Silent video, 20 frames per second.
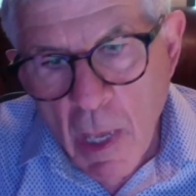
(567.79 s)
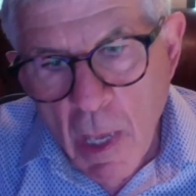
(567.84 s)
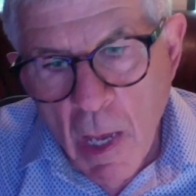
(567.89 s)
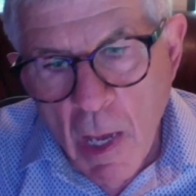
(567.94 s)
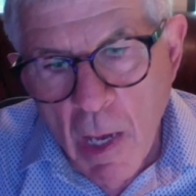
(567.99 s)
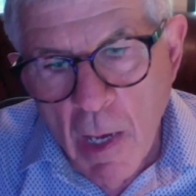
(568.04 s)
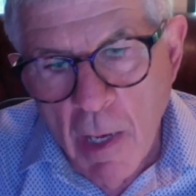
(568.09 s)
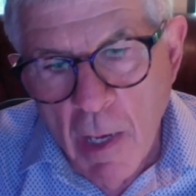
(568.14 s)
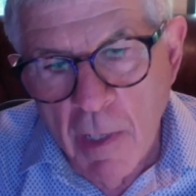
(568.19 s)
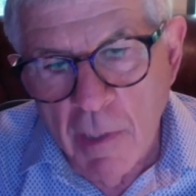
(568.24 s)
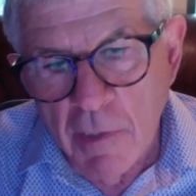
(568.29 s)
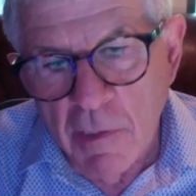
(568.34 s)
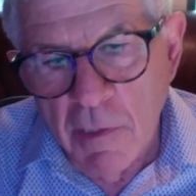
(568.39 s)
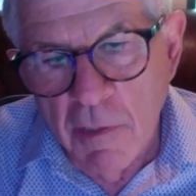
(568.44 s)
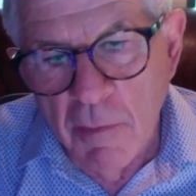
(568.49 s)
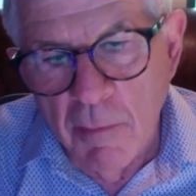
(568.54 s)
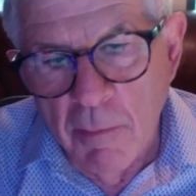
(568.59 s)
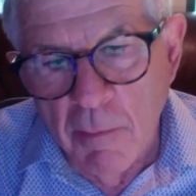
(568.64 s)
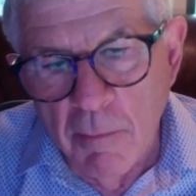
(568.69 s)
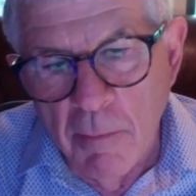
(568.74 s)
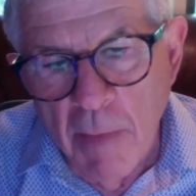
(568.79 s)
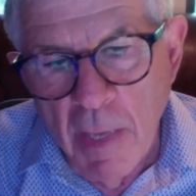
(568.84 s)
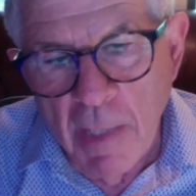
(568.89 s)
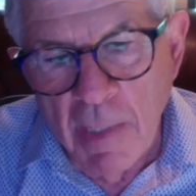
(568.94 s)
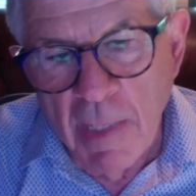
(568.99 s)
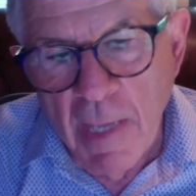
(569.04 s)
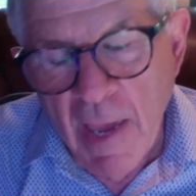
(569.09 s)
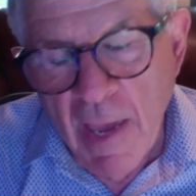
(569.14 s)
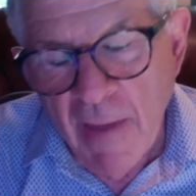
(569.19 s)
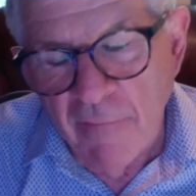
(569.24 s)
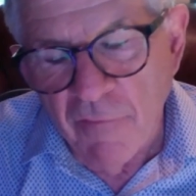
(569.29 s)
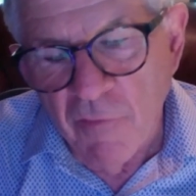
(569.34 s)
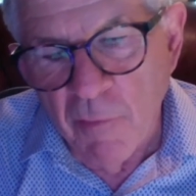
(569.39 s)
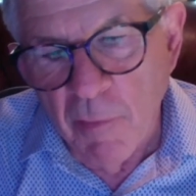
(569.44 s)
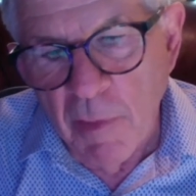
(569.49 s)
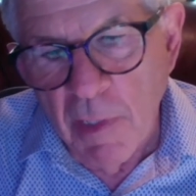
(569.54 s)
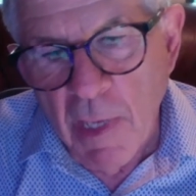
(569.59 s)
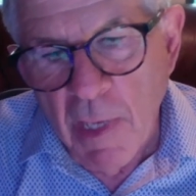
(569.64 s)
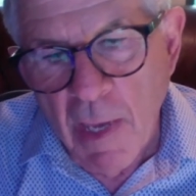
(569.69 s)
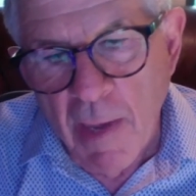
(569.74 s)
Uh, to, many have to
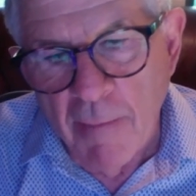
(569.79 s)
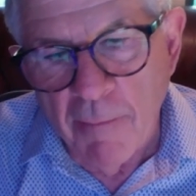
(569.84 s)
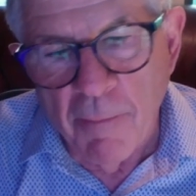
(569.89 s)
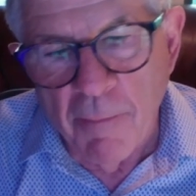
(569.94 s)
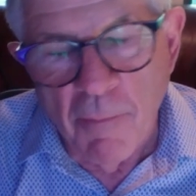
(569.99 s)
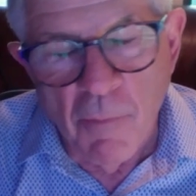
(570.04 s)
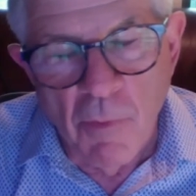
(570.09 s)
be kept